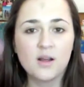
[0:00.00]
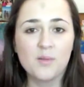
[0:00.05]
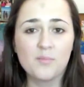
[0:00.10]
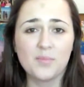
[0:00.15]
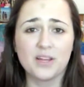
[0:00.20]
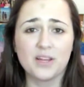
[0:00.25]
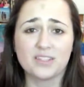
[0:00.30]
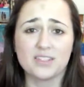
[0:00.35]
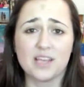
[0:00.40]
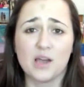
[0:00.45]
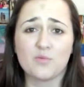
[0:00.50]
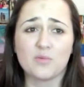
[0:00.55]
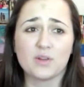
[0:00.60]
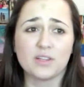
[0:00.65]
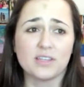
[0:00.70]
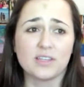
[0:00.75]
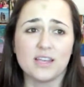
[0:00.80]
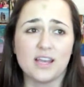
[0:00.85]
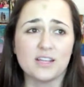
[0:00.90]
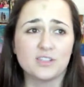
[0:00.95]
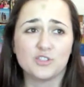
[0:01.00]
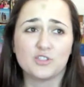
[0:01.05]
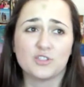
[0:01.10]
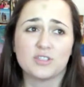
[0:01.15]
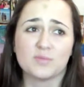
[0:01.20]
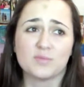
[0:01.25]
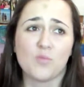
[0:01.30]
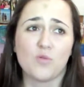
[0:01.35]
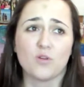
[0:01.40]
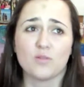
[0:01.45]
because I really, it's
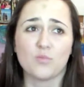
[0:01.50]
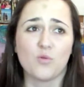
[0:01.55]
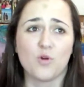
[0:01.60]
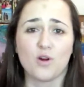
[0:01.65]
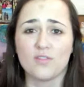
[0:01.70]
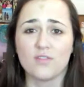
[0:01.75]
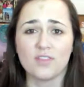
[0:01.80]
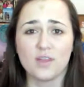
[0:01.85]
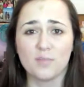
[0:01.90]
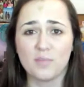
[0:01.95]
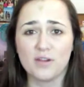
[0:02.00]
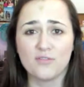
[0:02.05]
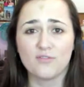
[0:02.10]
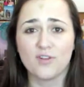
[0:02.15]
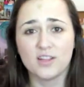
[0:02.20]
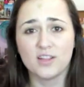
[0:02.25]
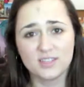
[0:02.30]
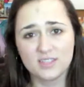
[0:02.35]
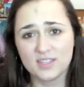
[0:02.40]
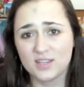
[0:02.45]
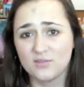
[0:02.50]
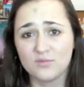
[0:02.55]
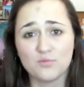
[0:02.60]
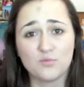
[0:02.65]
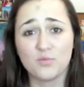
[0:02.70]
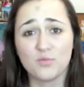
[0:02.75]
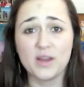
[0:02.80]
just more important that my friends can